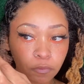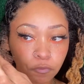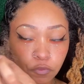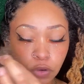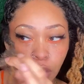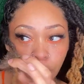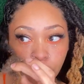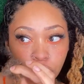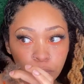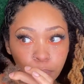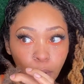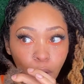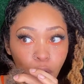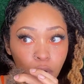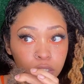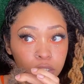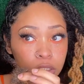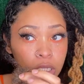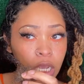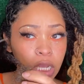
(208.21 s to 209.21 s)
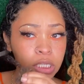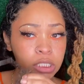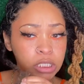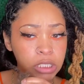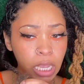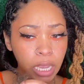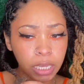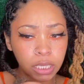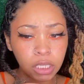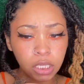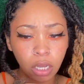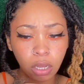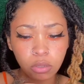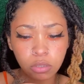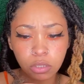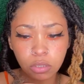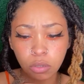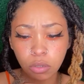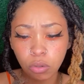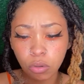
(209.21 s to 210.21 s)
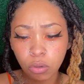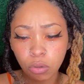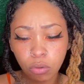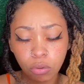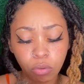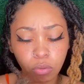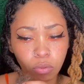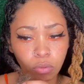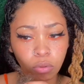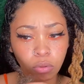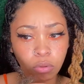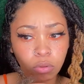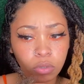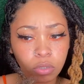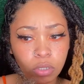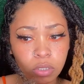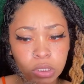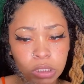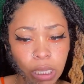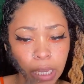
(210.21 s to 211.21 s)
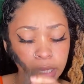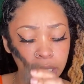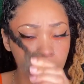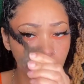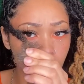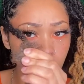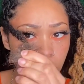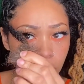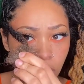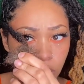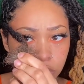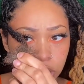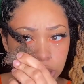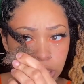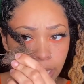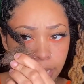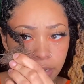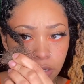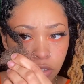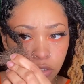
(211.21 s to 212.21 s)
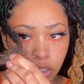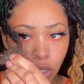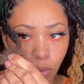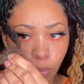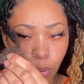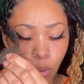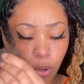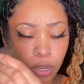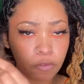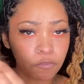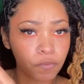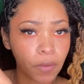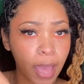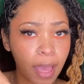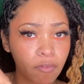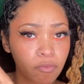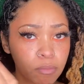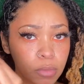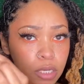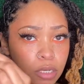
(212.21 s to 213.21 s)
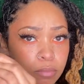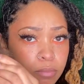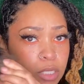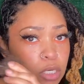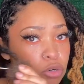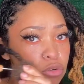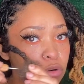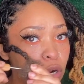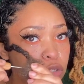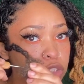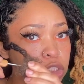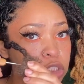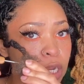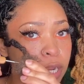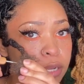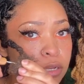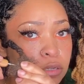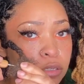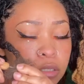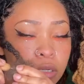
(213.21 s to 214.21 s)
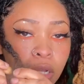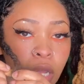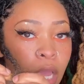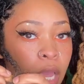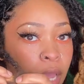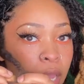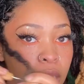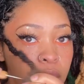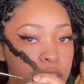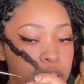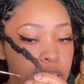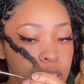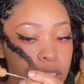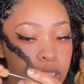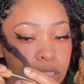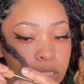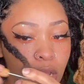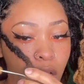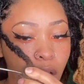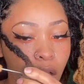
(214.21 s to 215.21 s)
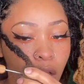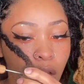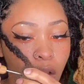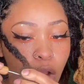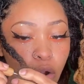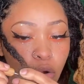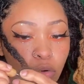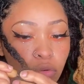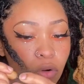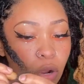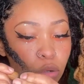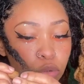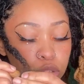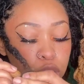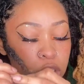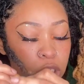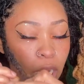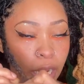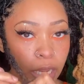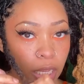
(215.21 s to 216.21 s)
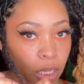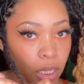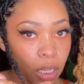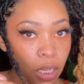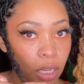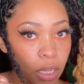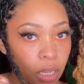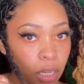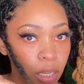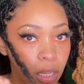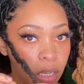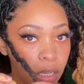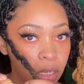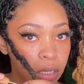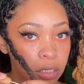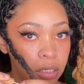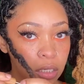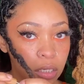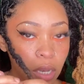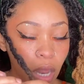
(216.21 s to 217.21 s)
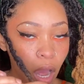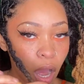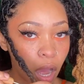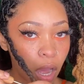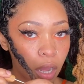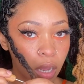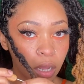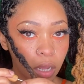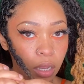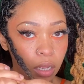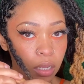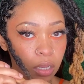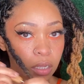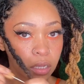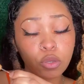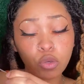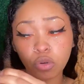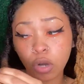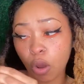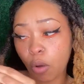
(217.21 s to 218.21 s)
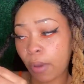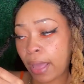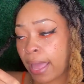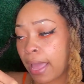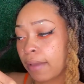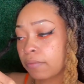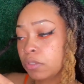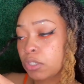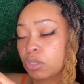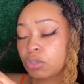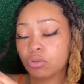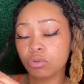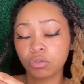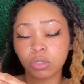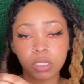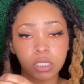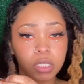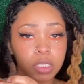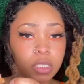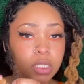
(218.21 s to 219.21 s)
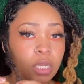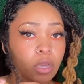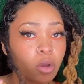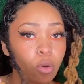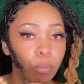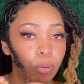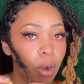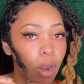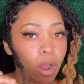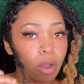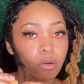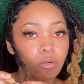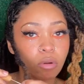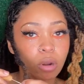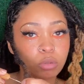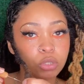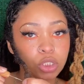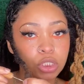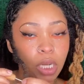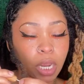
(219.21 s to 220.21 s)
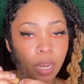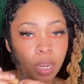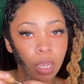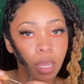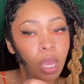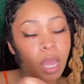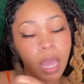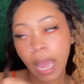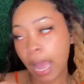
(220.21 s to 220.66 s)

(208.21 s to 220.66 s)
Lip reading: the fluffy parts. Take your tool. You take your crochet hook, your 0.5mm crochet hook, and just start crocheting the lock. You don't have to use this single prong crochet.